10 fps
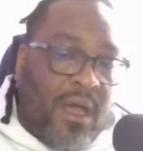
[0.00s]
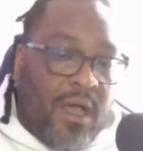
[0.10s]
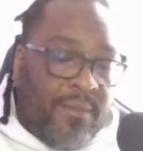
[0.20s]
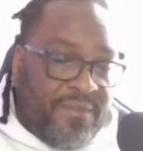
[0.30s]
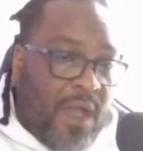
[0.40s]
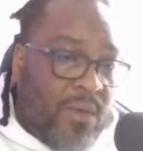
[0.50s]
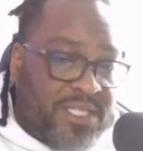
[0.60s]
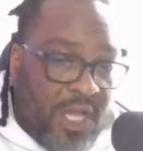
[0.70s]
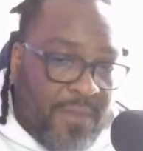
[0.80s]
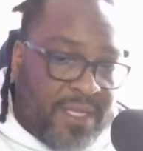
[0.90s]
If y'all
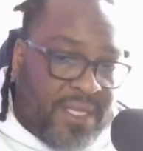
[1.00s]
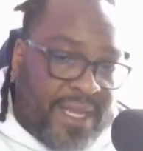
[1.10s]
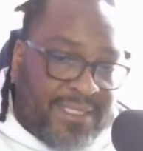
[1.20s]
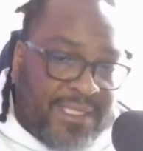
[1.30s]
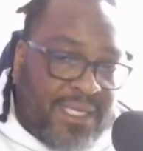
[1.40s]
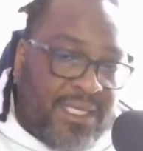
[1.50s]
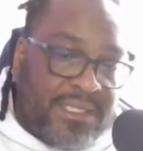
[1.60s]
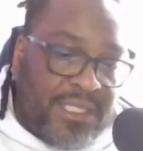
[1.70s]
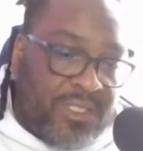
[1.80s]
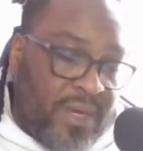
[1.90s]
want to talk about the Ness and Heat
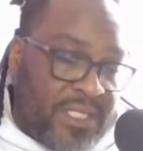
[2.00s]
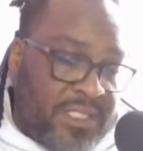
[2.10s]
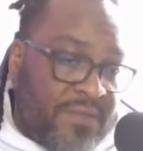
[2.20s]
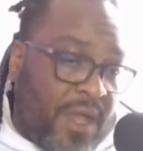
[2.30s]
situation,